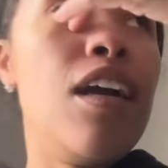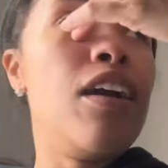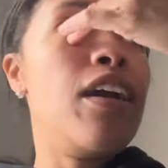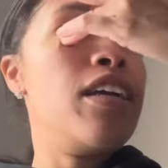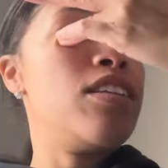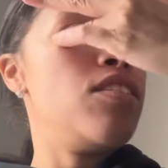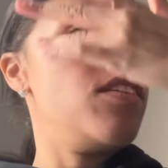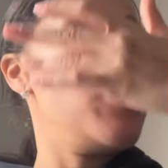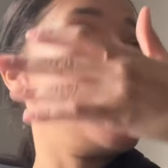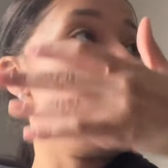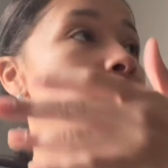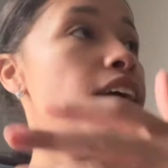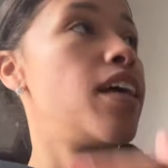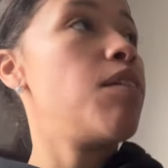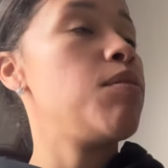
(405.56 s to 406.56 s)
right, so yeah,
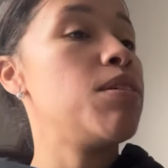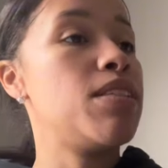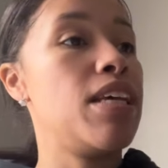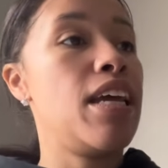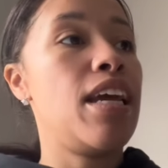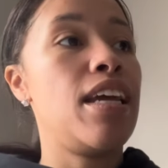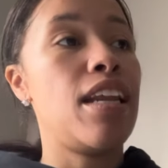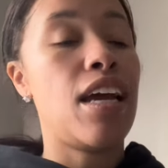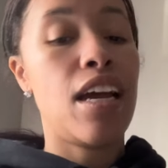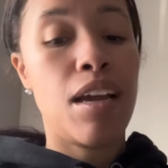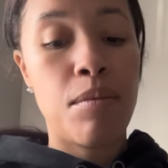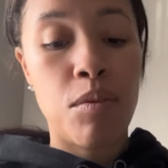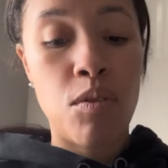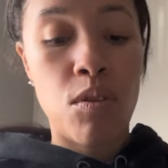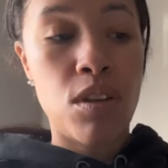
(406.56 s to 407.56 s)
like I was saying, I
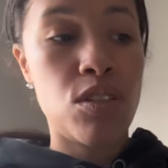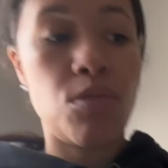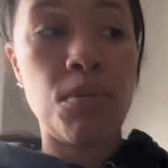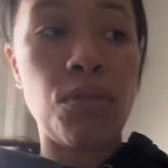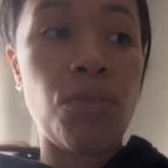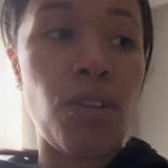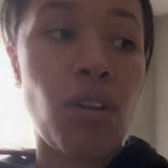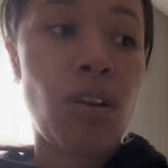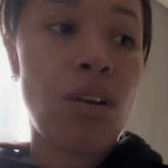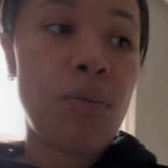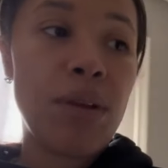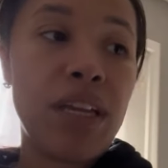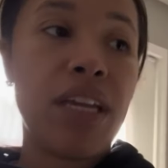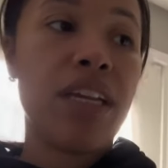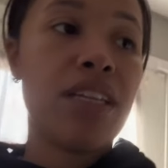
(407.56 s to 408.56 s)
am going to be doing it all
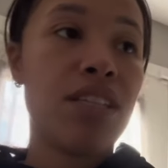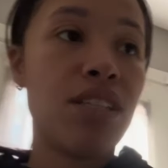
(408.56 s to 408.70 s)
weekend.